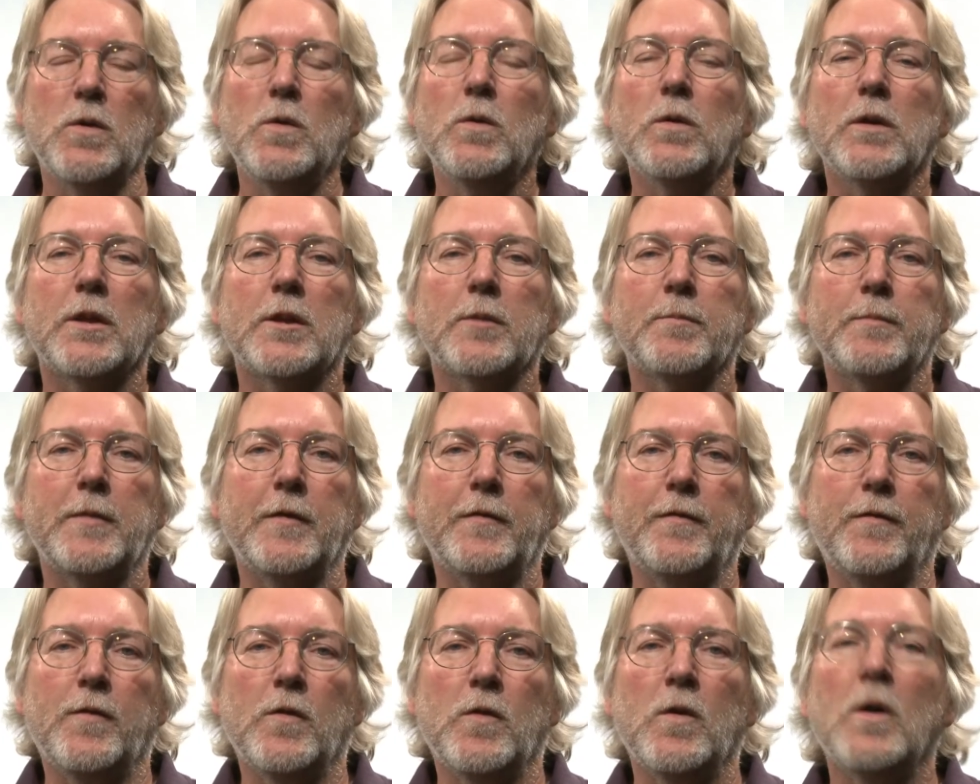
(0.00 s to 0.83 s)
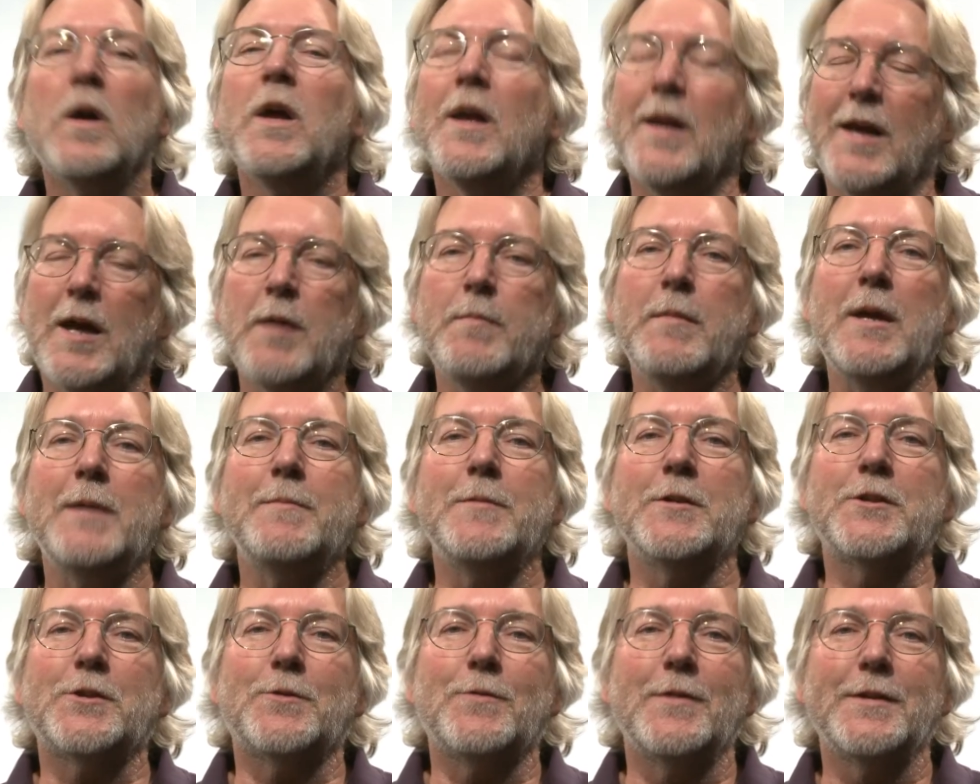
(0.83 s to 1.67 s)
cooler than before and
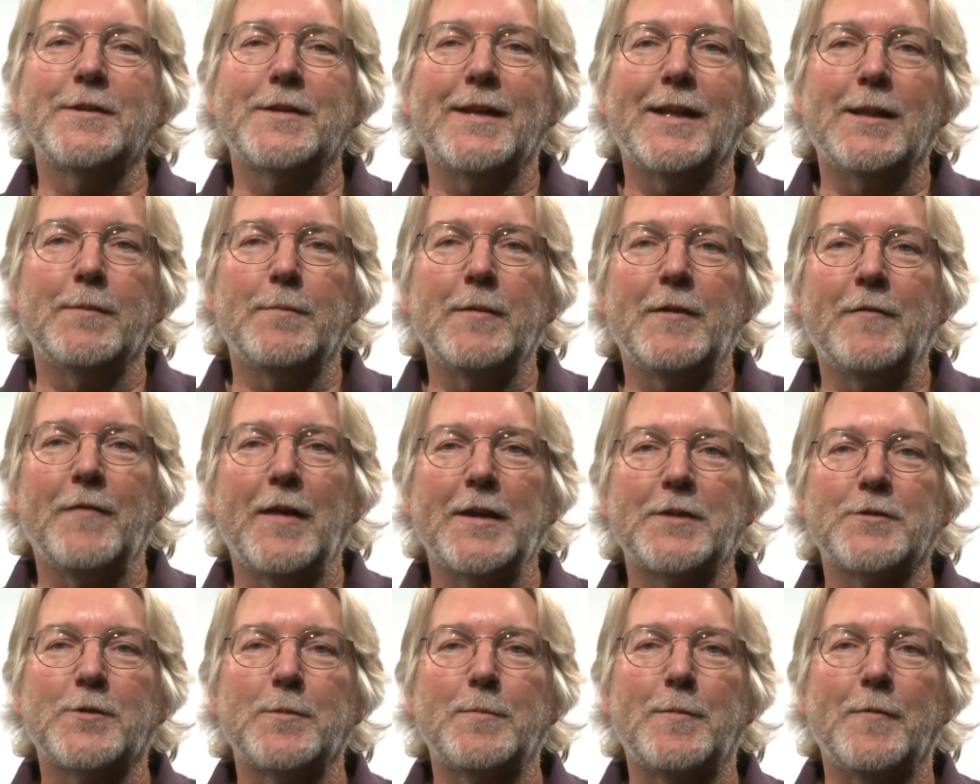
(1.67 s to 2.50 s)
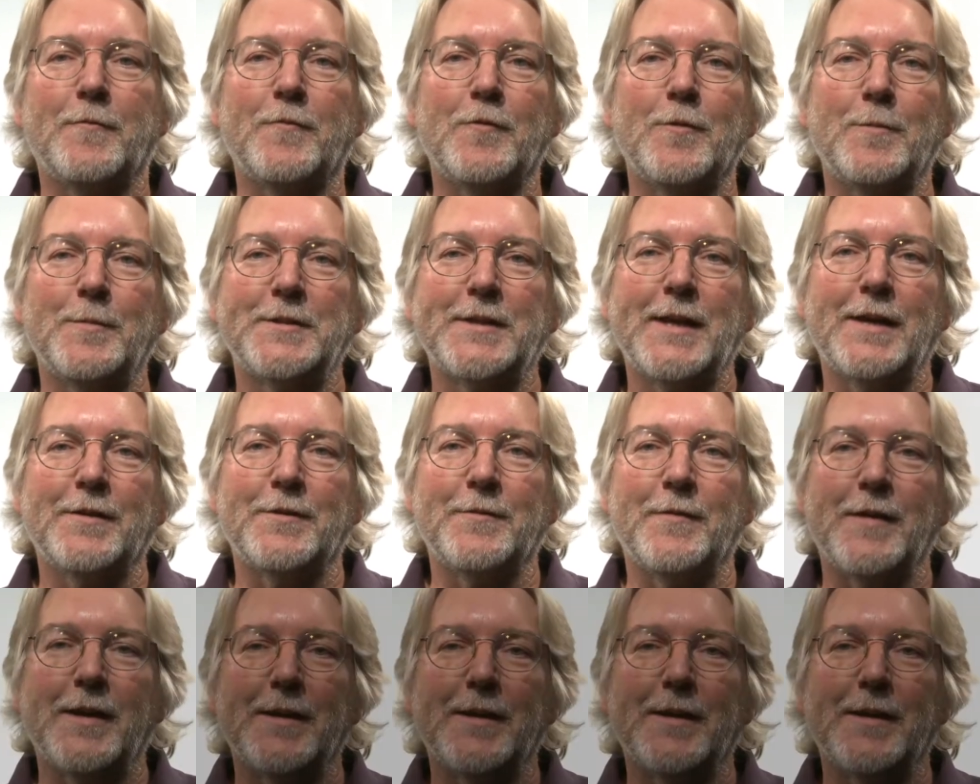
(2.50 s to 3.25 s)
maybe squeeze a little bit of extra performance out of